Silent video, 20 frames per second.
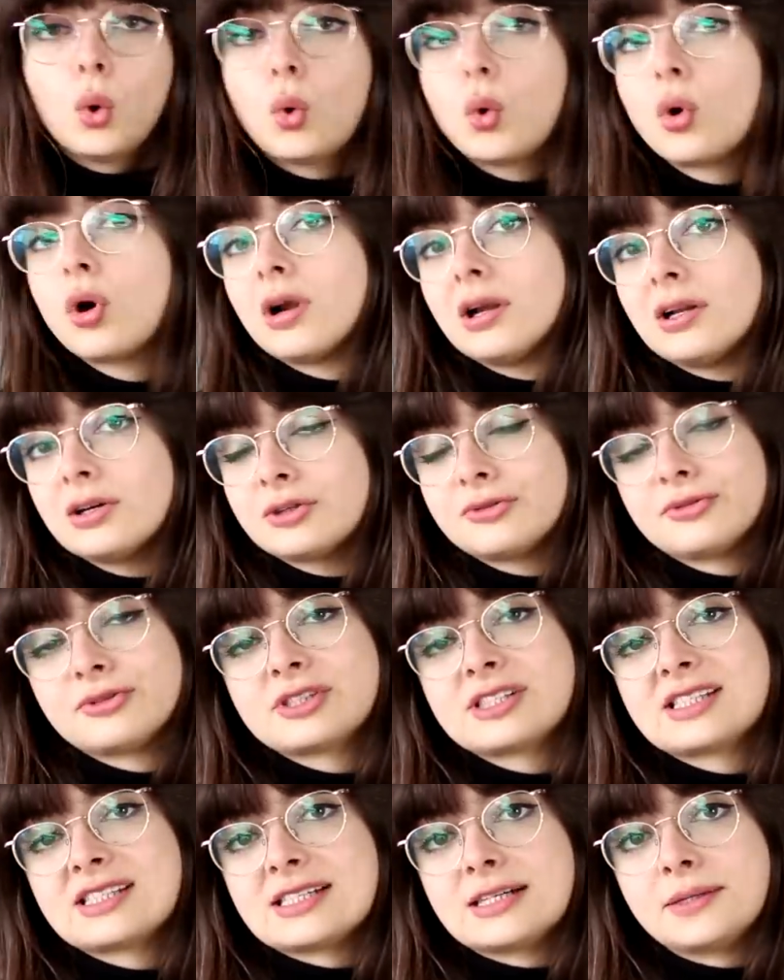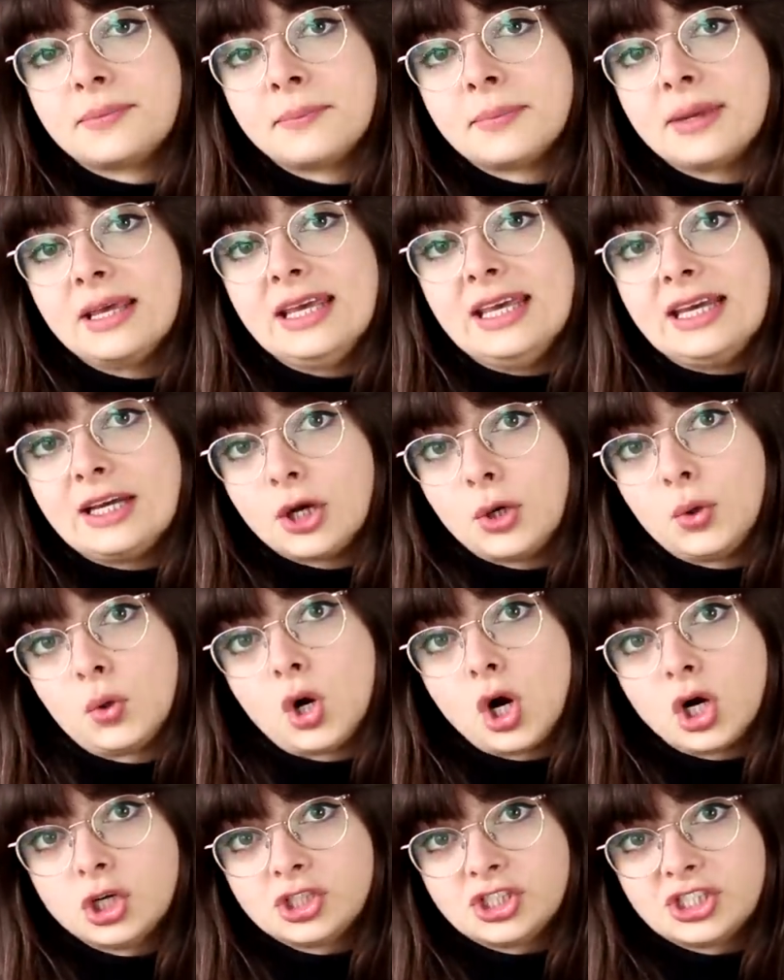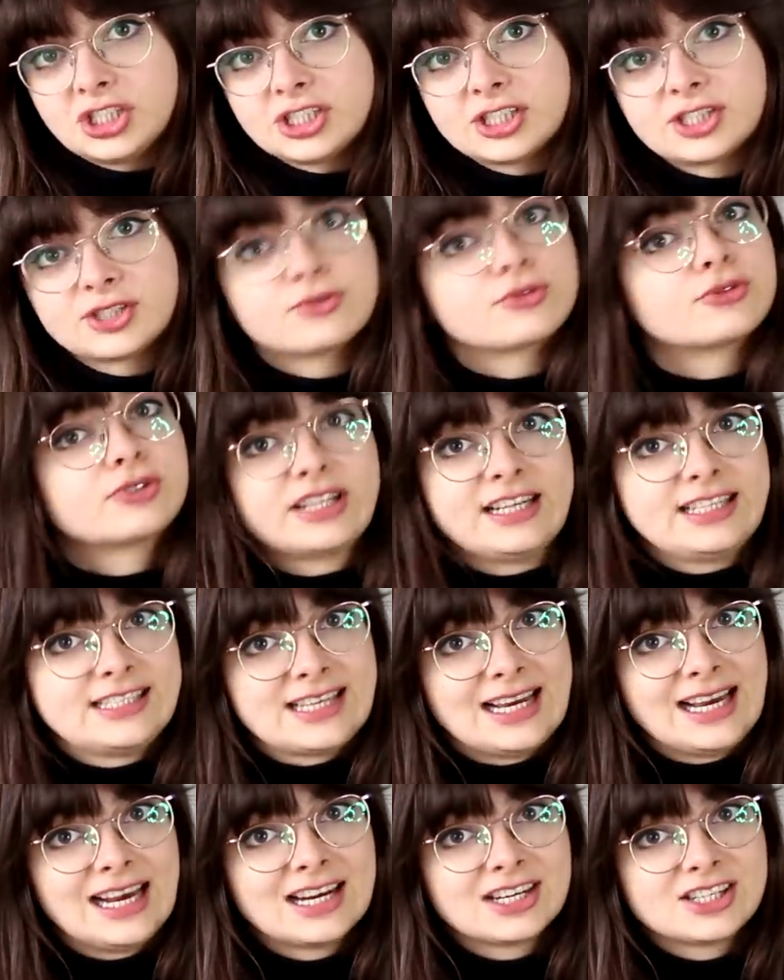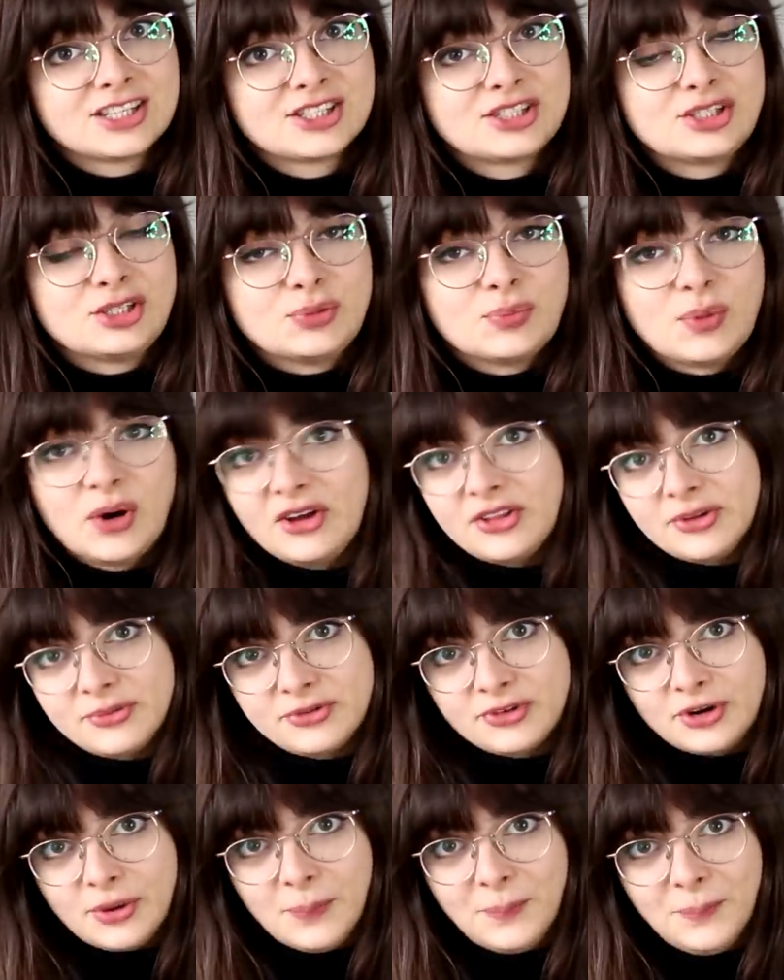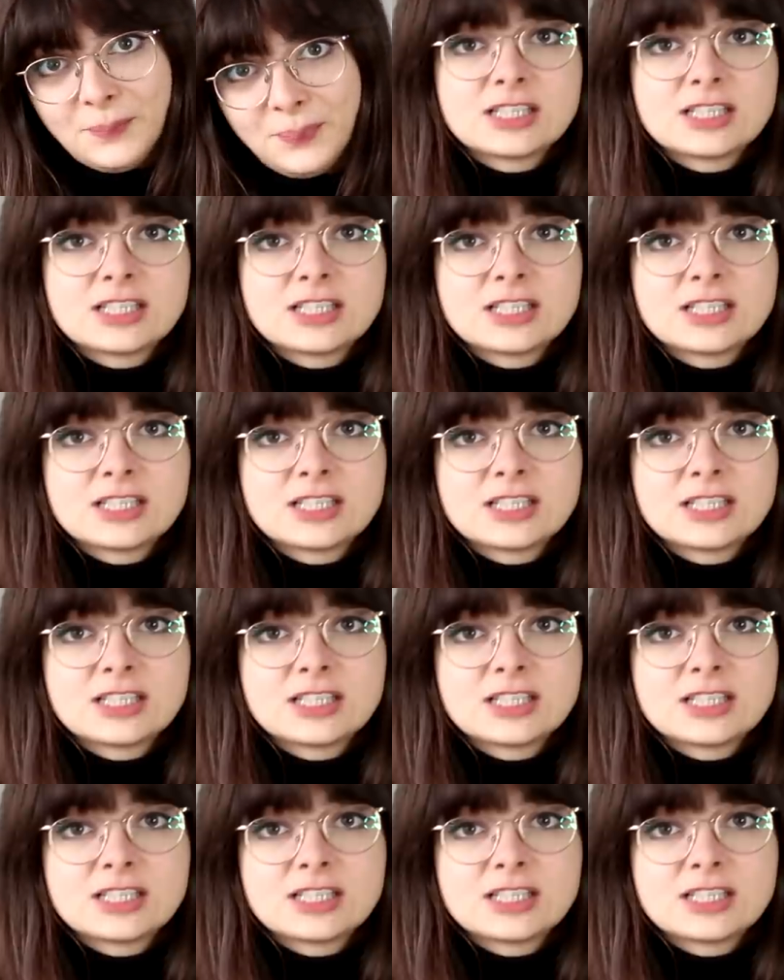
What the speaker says: or look for some eco-conscious retailers to buy them from.